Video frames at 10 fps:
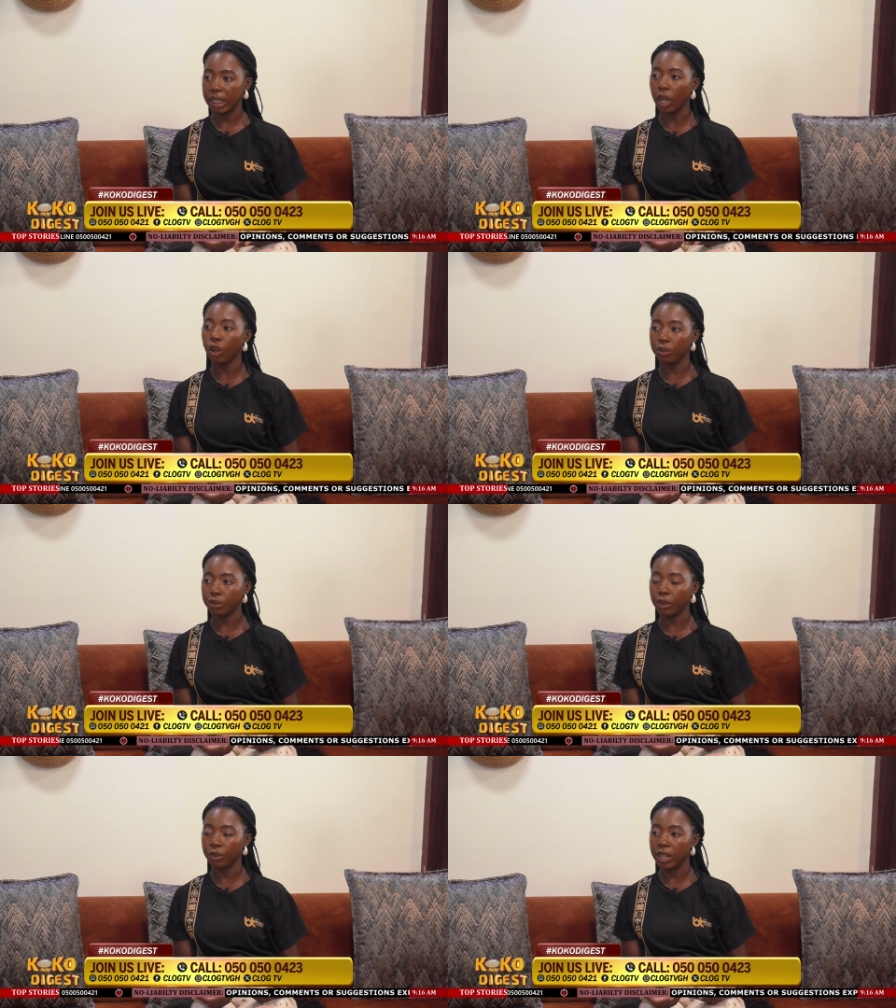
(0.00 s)
run their
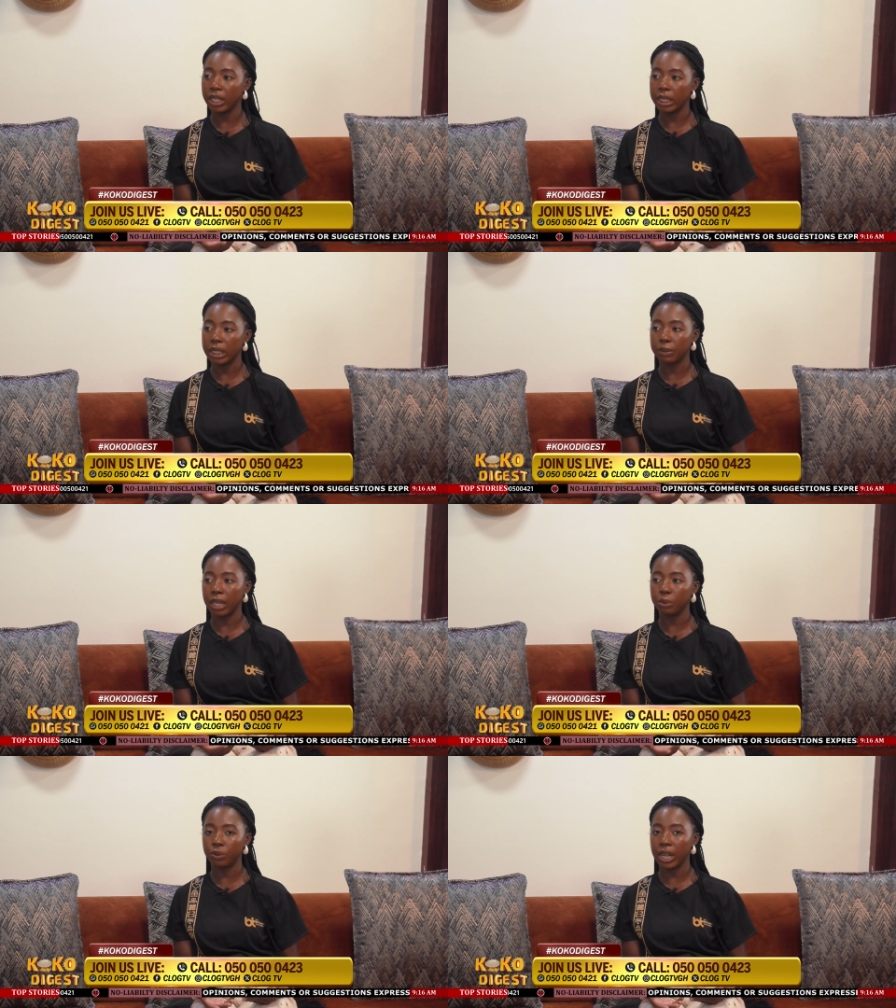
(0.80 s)

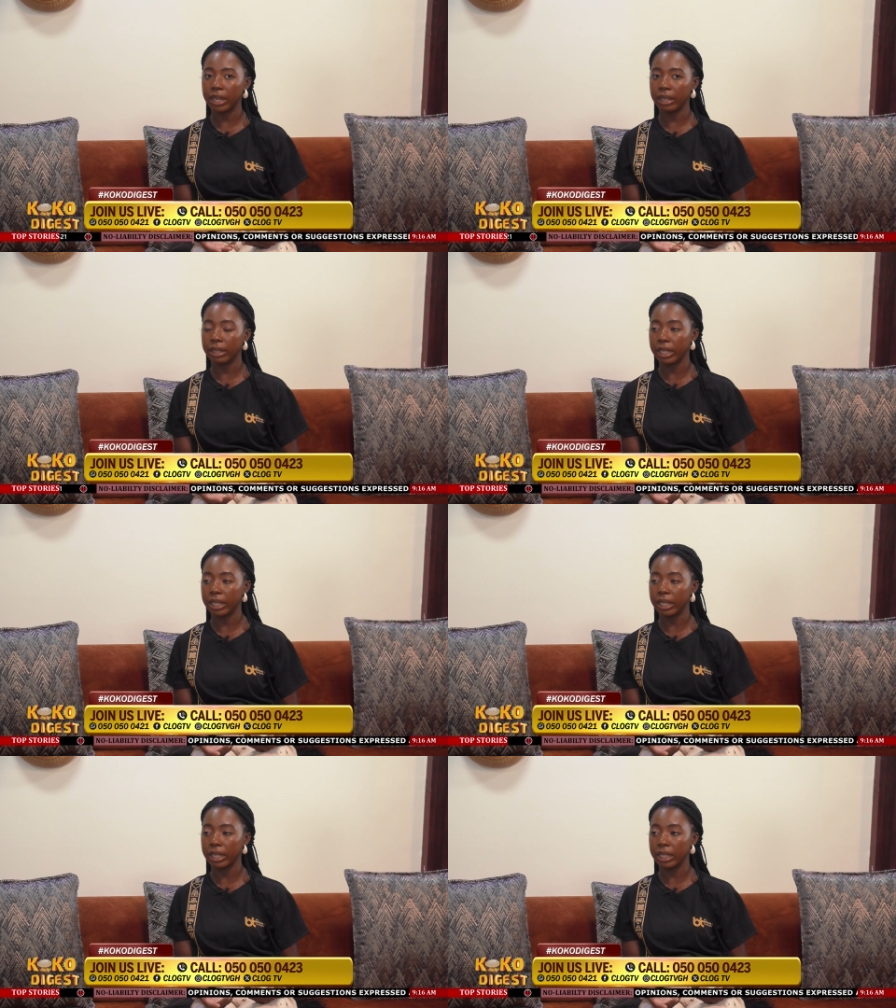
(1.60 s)
orphanages by
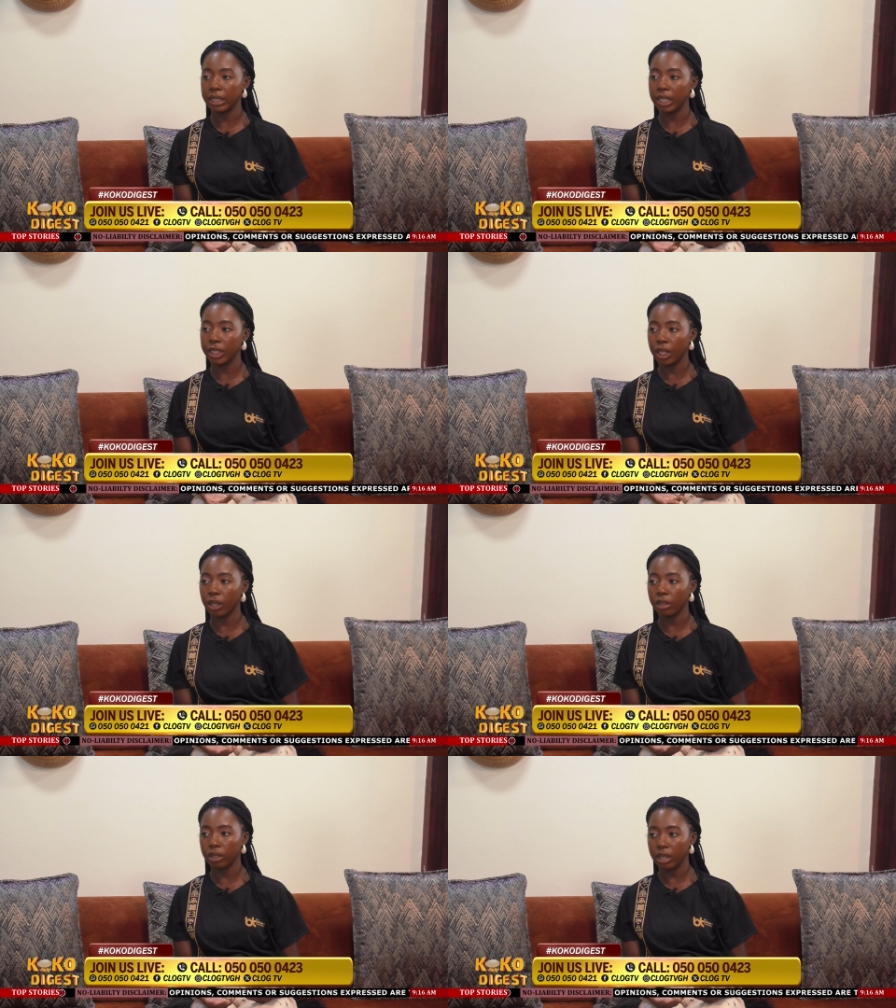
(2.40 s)
providing the
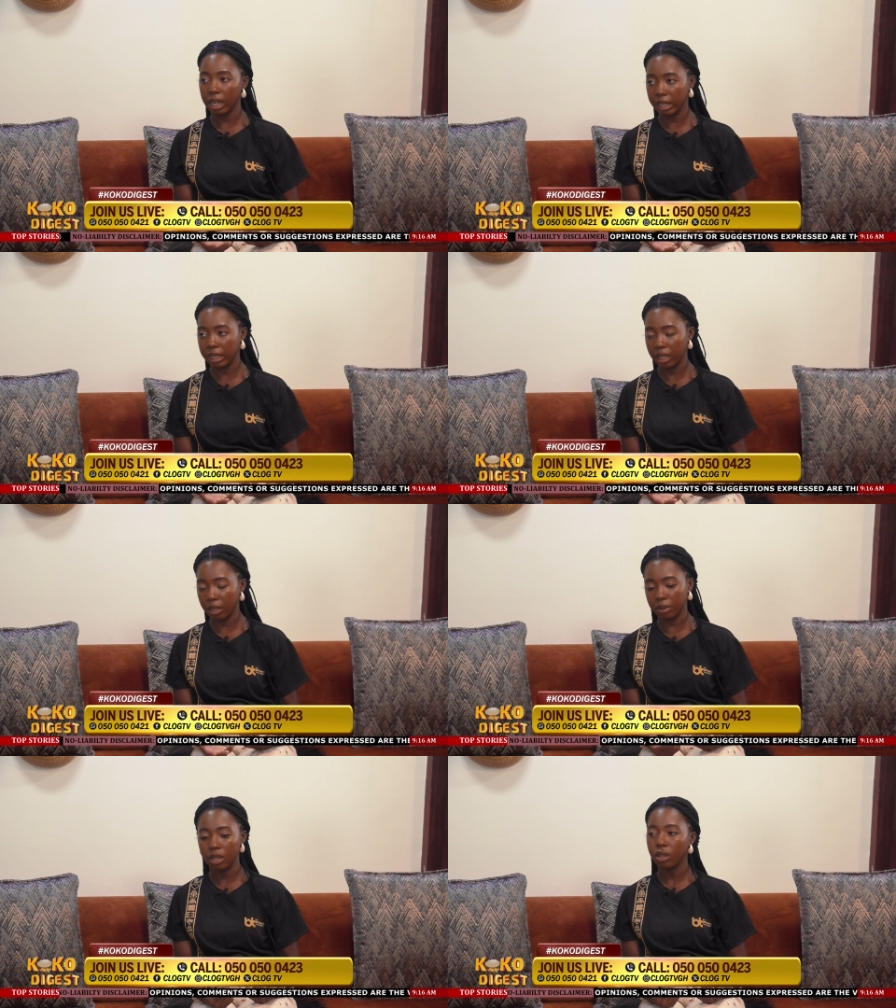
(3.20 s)
essential
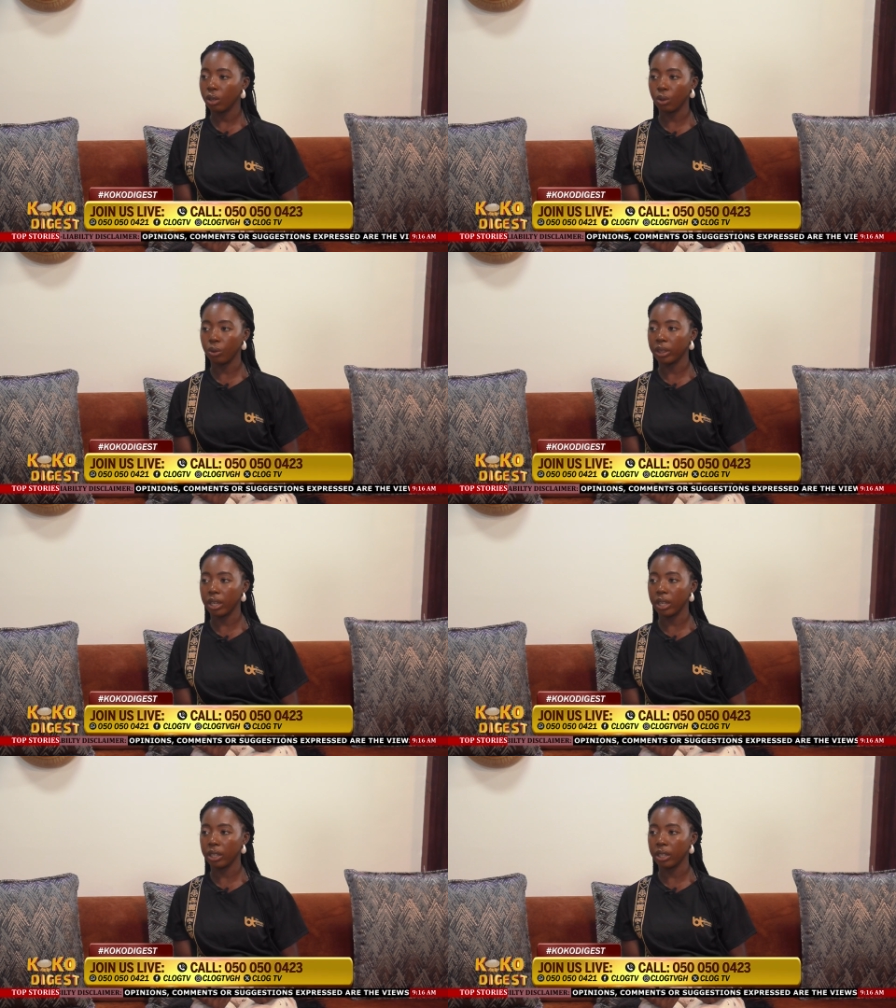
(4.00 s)
items,
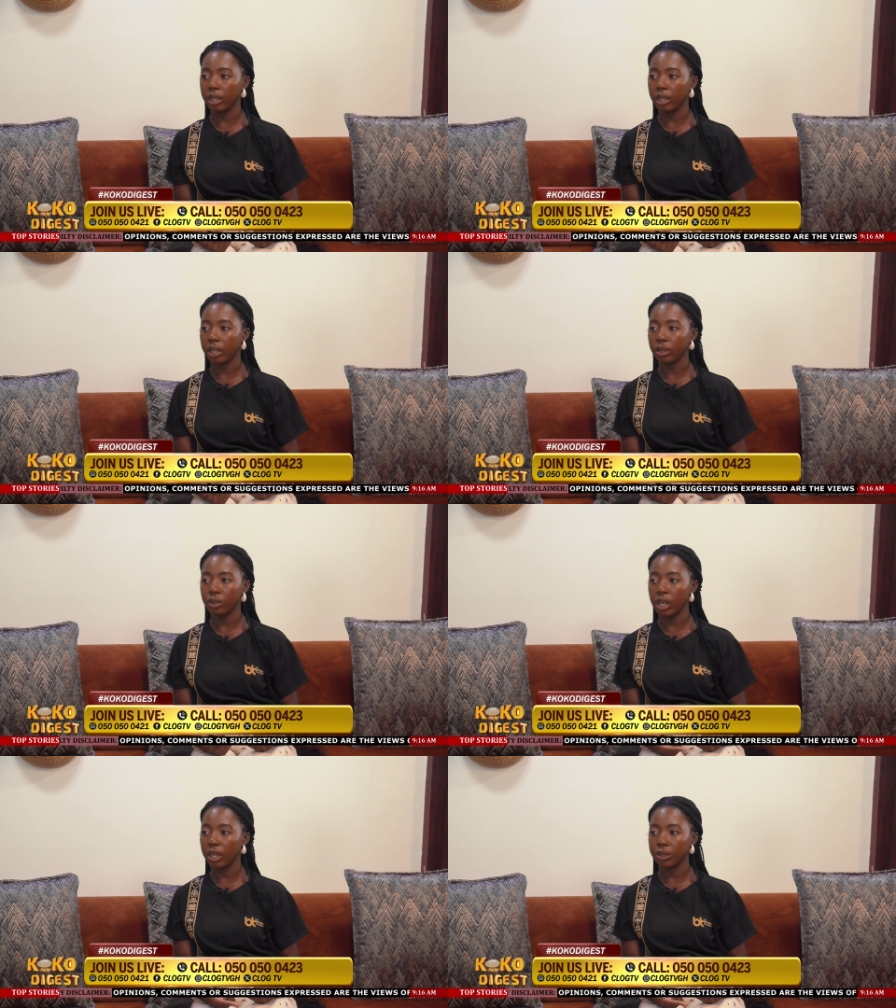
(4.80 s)
clothing,
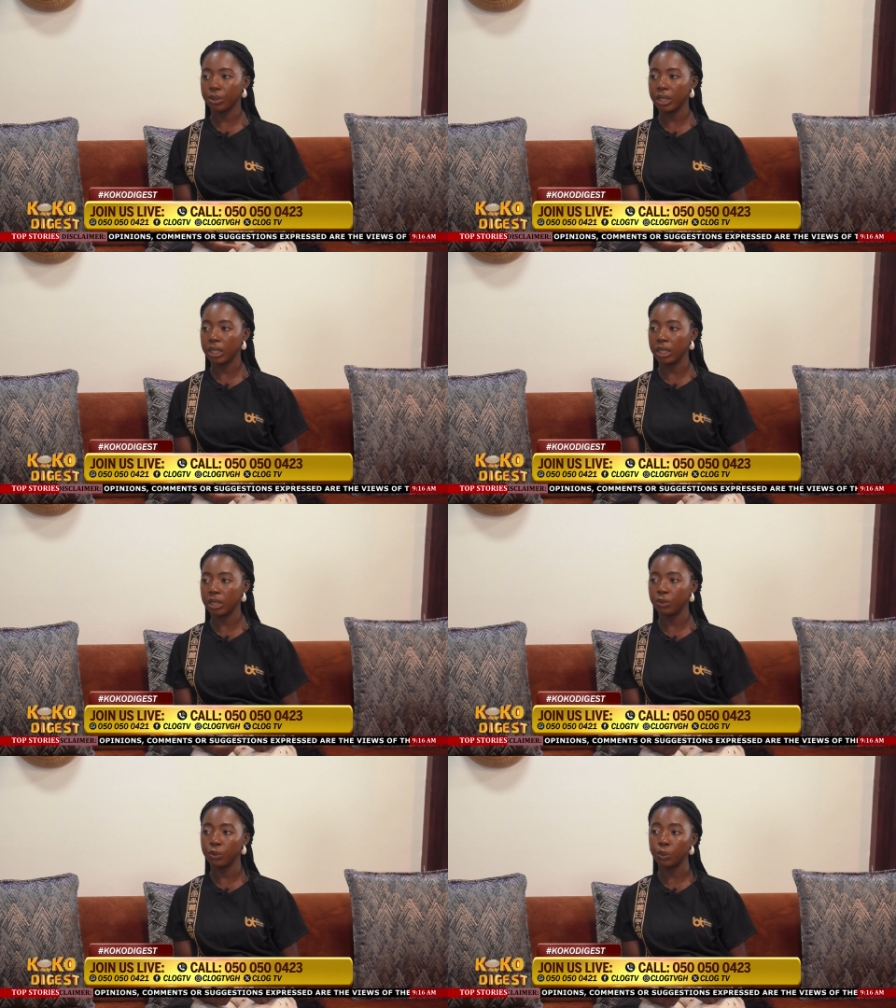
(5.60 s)

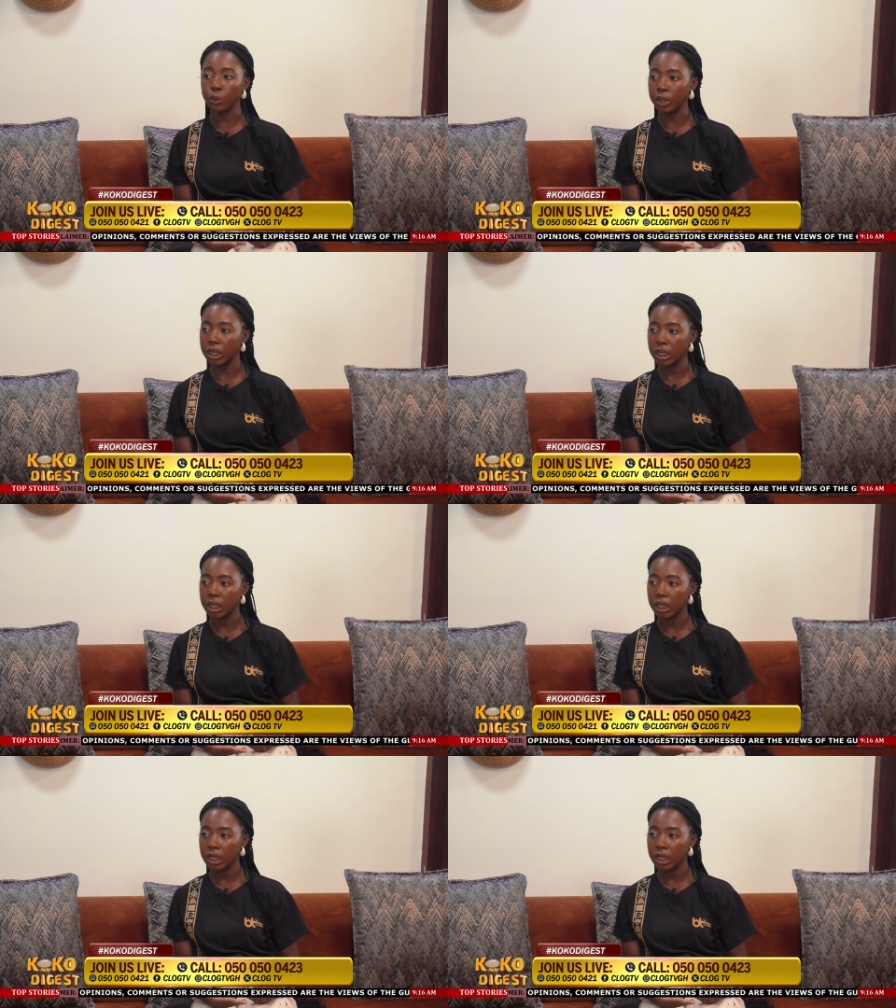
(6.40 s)
toiletries, mm. food.